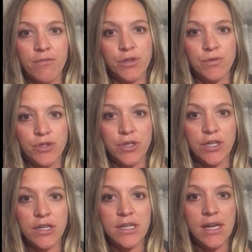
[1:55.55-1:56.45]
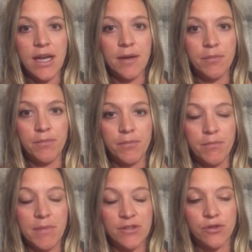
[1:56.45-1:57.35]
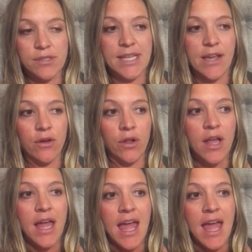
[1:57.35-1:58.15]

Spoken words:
which would trigger a menstrual cycle,